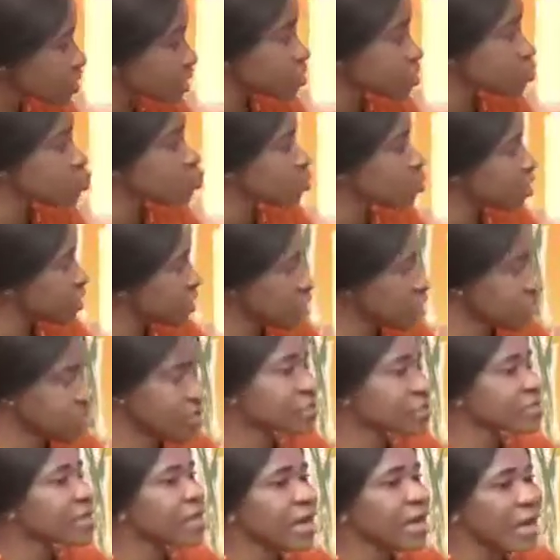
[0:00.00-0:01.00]
as
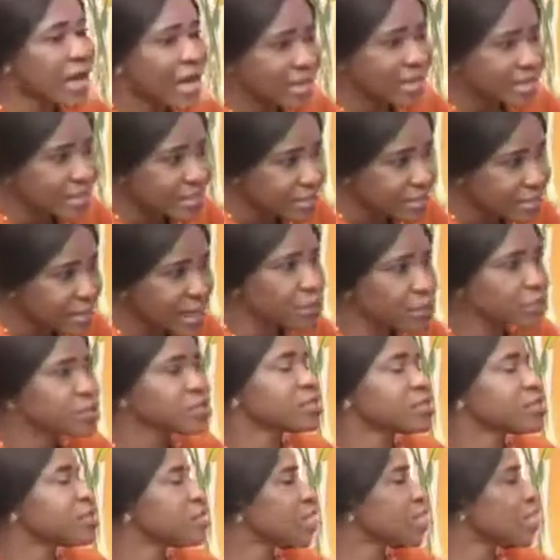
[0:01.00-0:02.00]
witches, I doubt
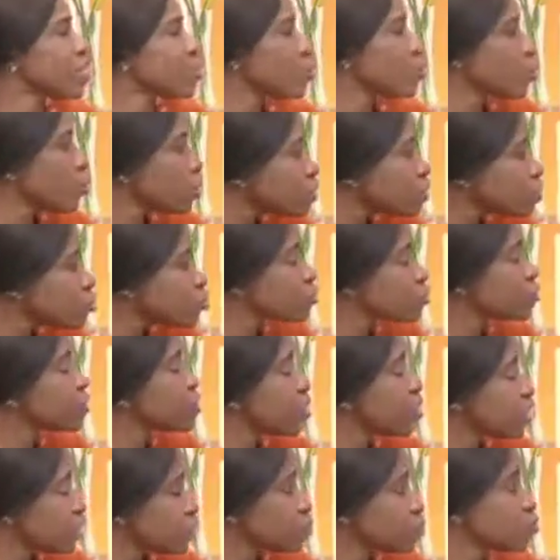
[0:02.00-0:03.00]
they are going to be
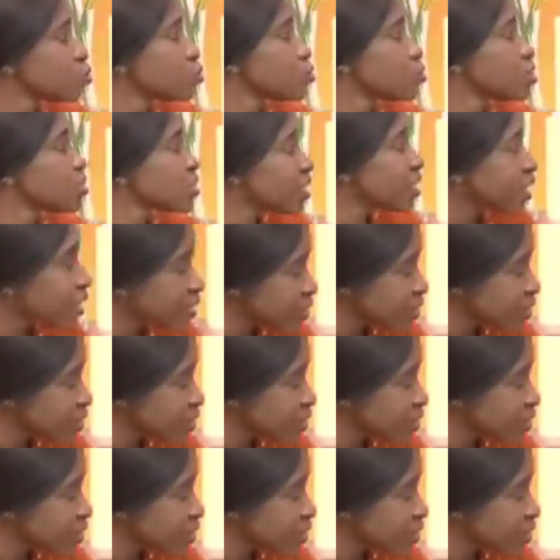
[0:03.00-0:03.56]
able to stay